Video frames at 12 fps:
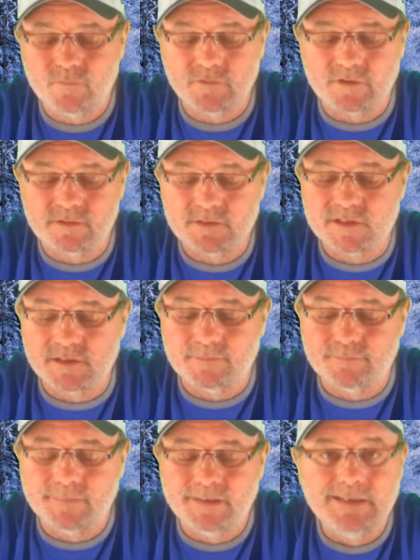with
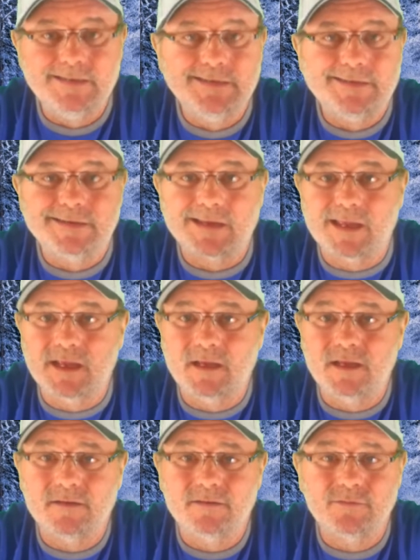some
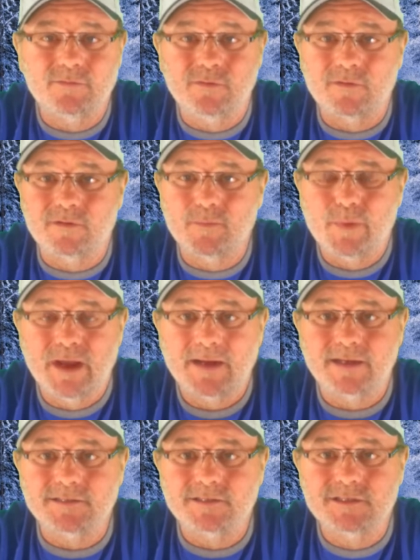canned or
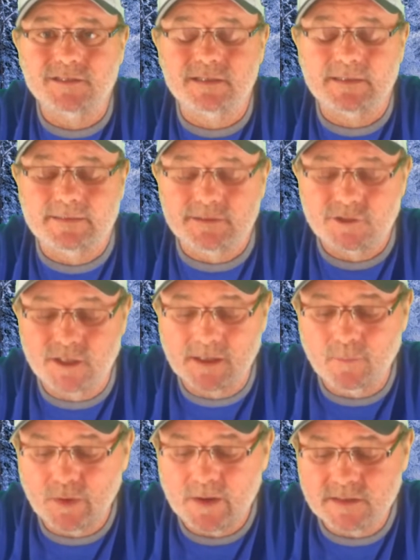packaged
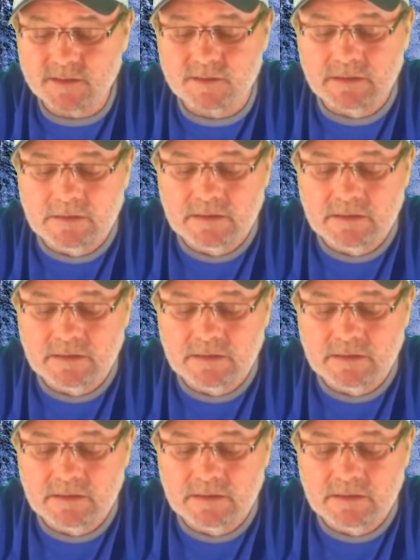chicken breast,